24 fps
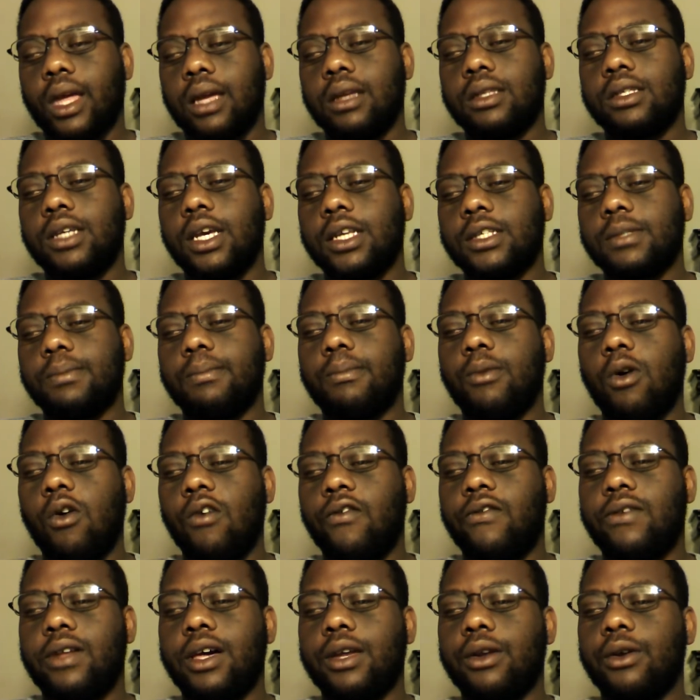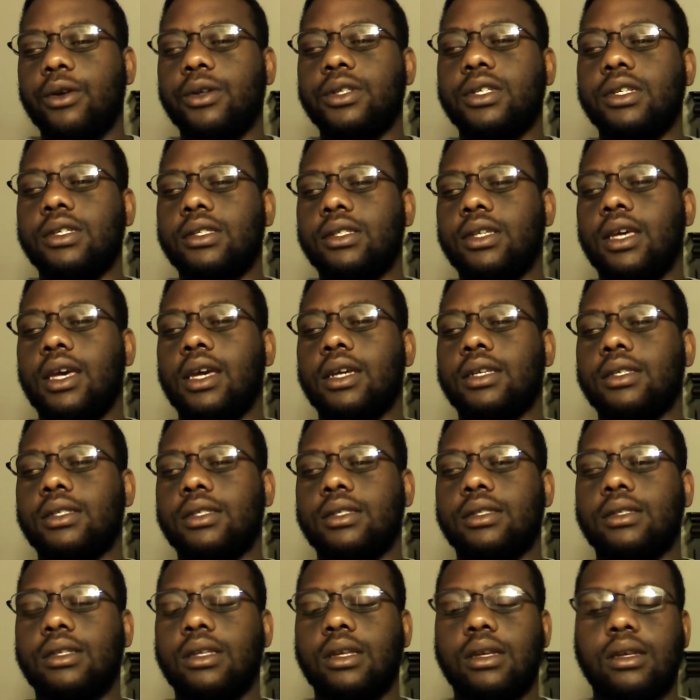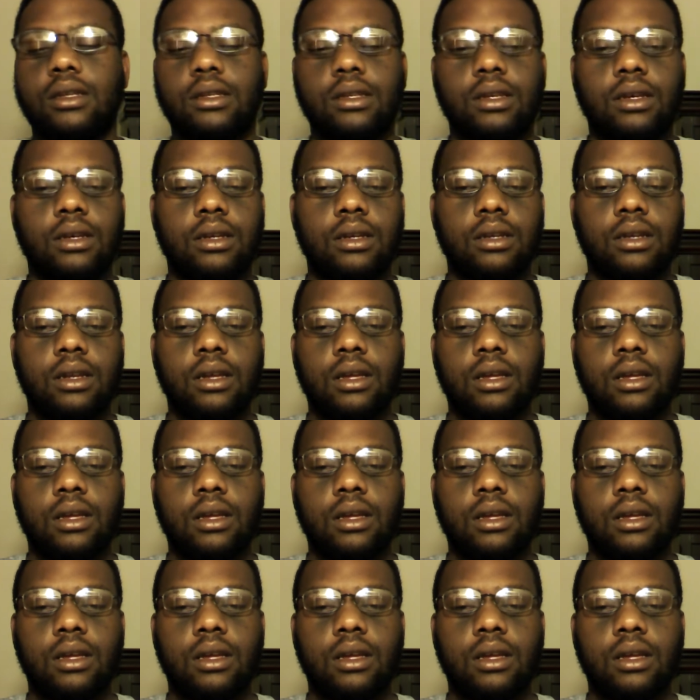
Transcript: He takes both letters. He takes the the